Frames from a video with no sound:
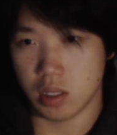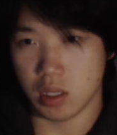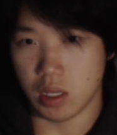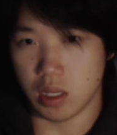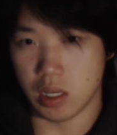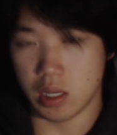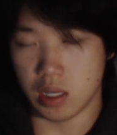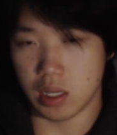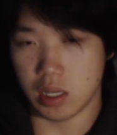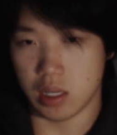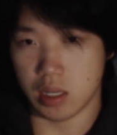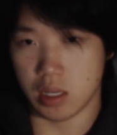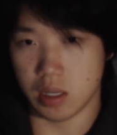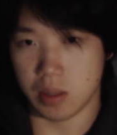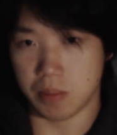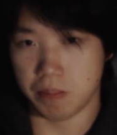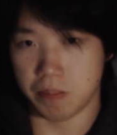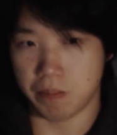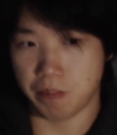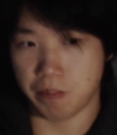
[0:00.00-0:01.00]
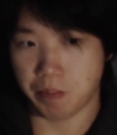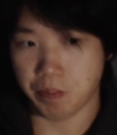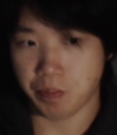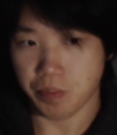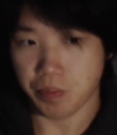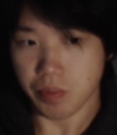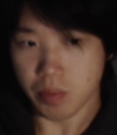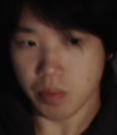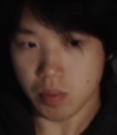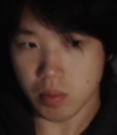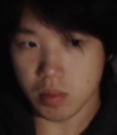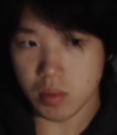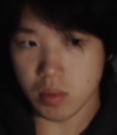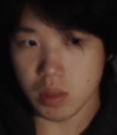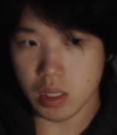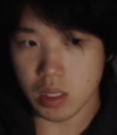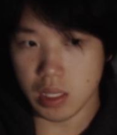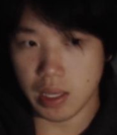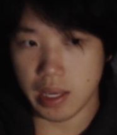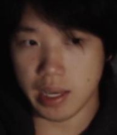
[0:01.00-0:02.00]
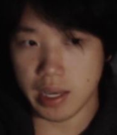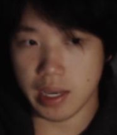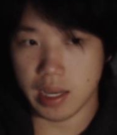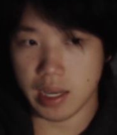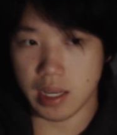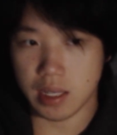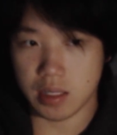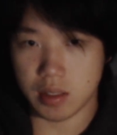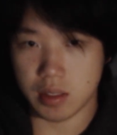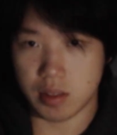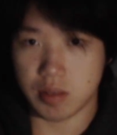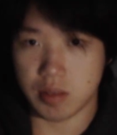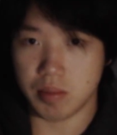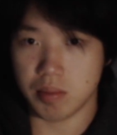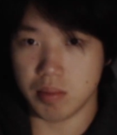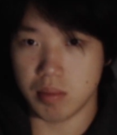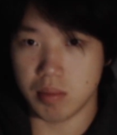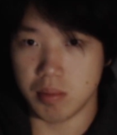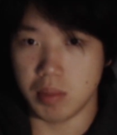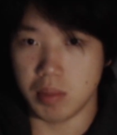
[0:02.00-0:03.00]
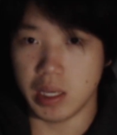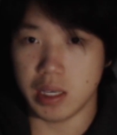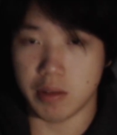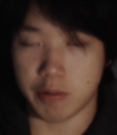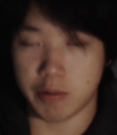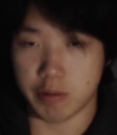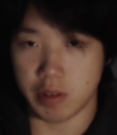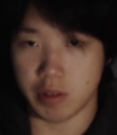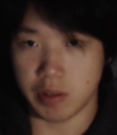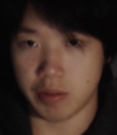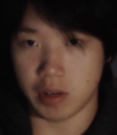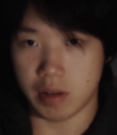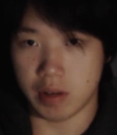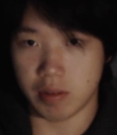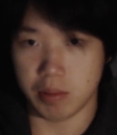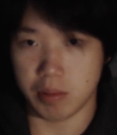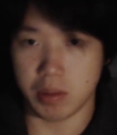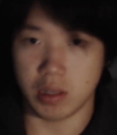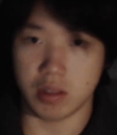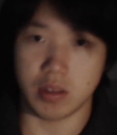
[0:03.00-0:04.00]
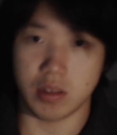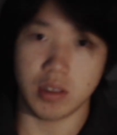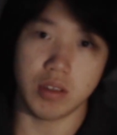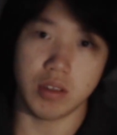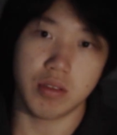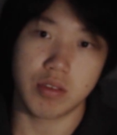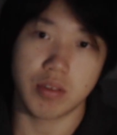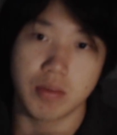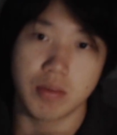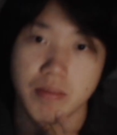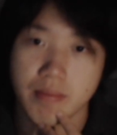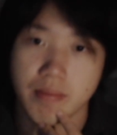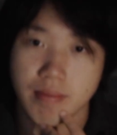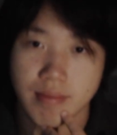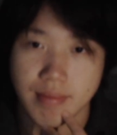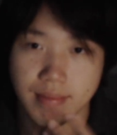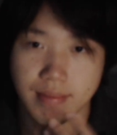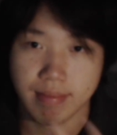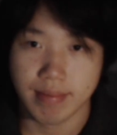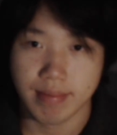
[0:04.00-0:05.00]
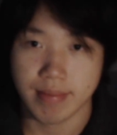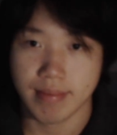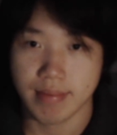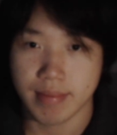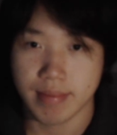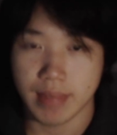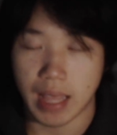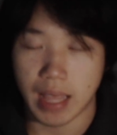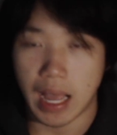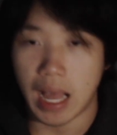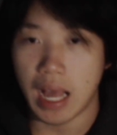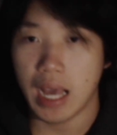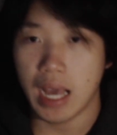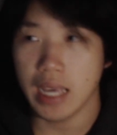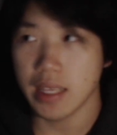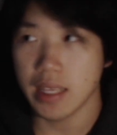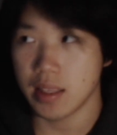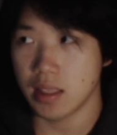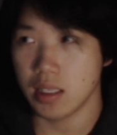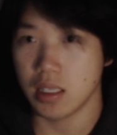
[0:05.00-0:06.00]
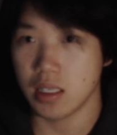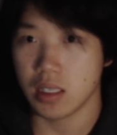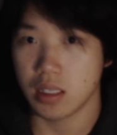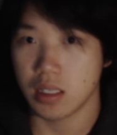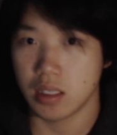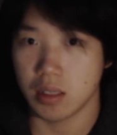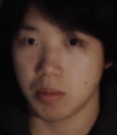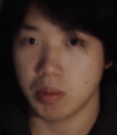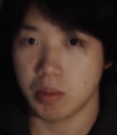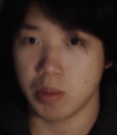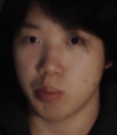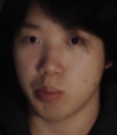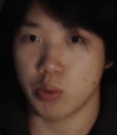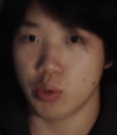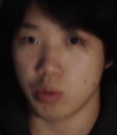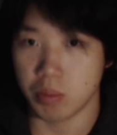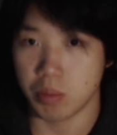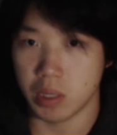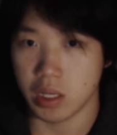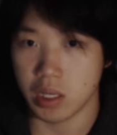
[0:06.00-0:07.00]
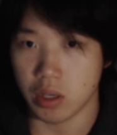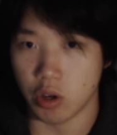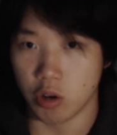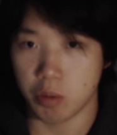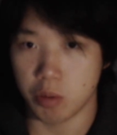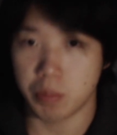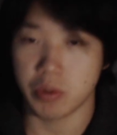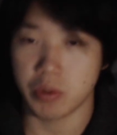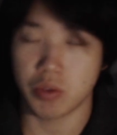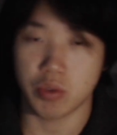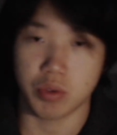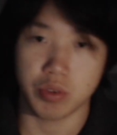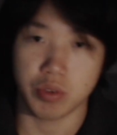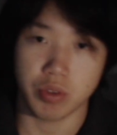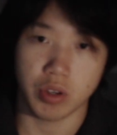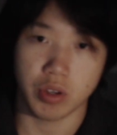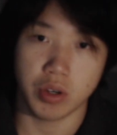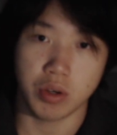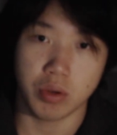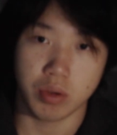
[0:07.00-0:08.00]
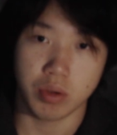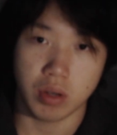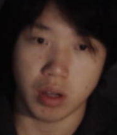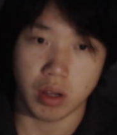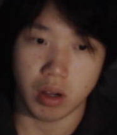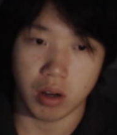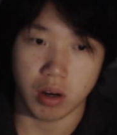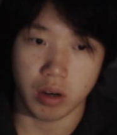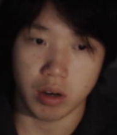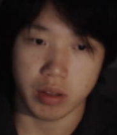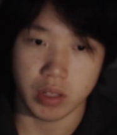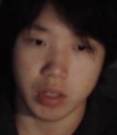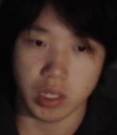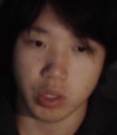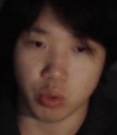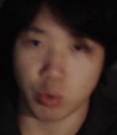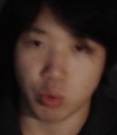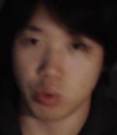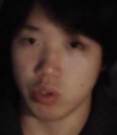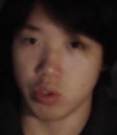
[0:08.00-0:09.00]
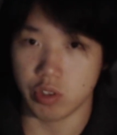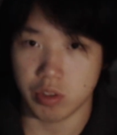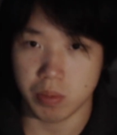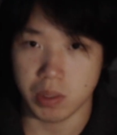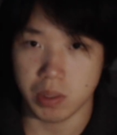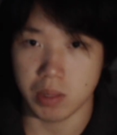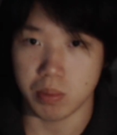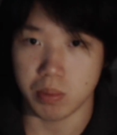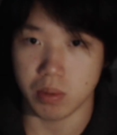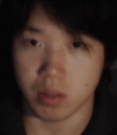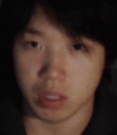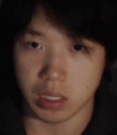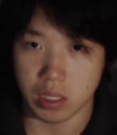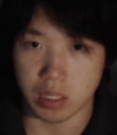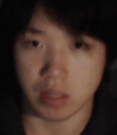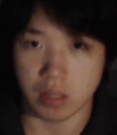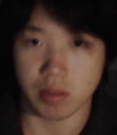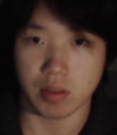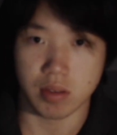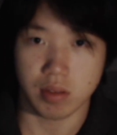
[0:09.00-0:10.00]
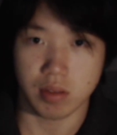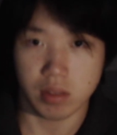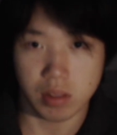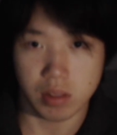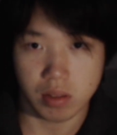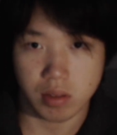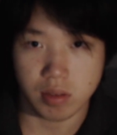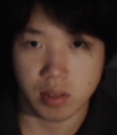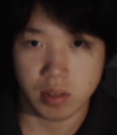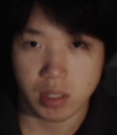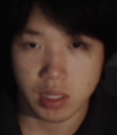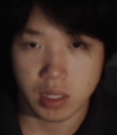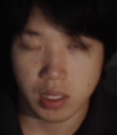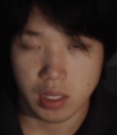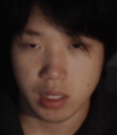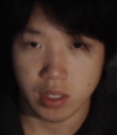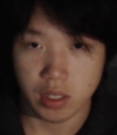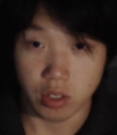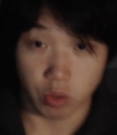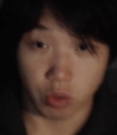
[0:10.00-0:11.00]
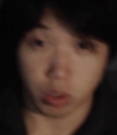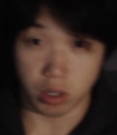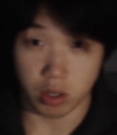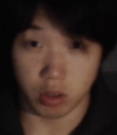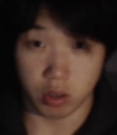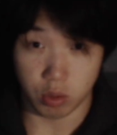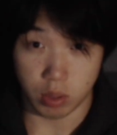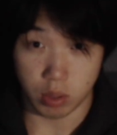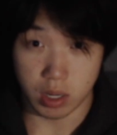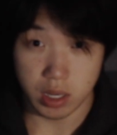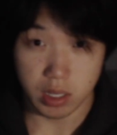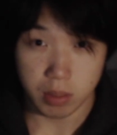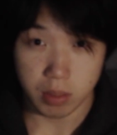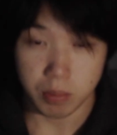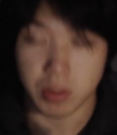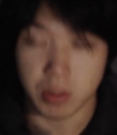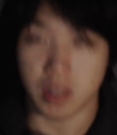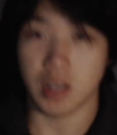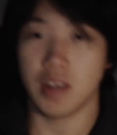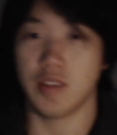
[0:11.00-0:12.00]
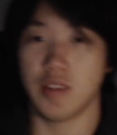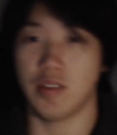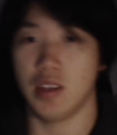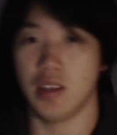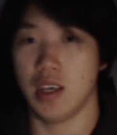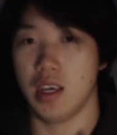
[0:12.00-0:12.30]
um, and make it free for everybody to use. I think people who make open source code are the coolest people in existence. You want to know why? Because